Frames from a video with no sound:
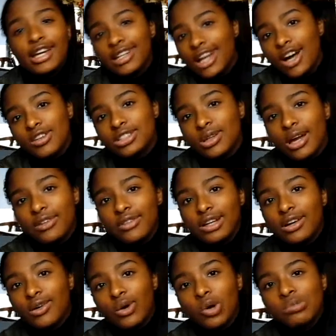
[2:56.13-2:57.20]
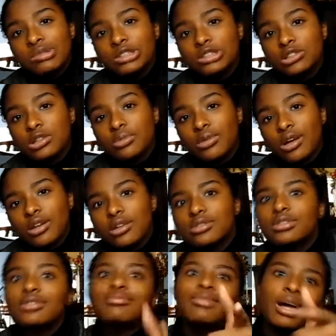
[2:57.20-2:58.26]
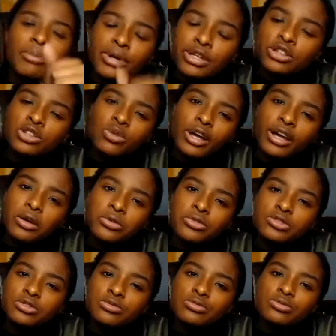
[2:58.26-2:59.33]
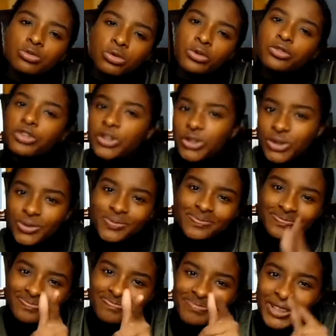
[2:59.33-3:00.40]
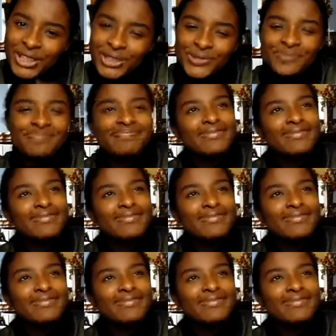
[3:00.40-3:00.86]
And I also have, like, a whole bunch of their products. I'm gonna do an e.l.f. review. Boom.